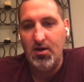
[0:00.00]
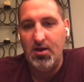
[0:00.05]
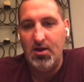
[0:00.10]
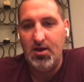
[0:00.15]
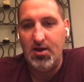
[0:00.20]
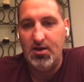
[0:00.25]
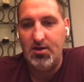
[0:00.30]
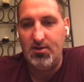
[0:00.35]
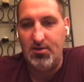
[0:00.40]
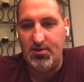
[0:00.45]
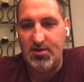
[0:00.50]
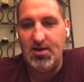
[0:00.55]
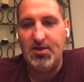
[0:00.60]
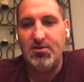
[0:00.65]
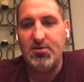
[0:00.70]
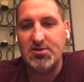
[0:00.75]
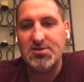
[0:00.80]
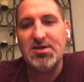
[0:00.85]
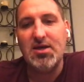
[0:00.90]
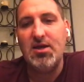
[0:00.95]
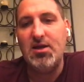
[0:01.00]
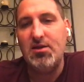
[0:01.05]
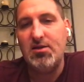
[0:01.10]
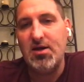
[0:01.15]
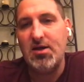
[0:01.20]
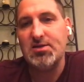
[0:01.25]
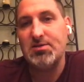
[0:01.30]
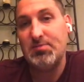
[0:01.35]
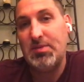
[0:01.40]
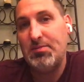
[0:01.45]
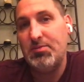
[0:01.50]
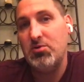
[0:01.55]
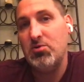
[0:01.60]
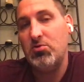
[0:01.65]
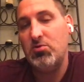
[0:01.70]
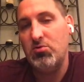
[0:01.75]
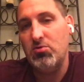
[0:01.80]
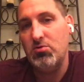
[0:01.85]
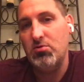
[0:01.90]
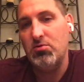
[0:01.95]
And then there's 80,000 people
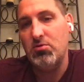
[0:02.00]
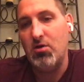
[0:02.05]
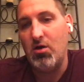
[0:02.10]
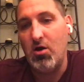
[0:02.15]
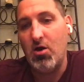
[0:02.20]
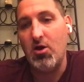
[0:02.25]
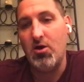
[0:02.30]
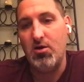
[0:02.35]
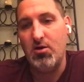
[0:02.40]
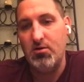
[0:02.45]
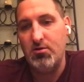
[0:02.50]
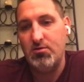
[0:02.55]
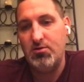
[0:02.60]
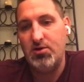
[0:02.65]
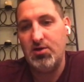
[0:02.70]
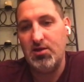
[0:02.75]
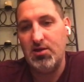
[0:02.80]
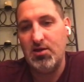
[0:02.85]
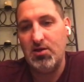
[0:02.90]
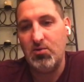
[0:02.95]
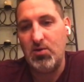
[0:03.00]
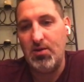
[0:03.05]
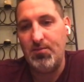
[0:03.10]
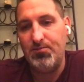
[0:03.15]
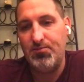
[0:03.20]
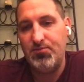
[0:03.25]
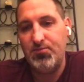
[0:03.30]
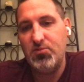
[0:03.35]
who are delinquent.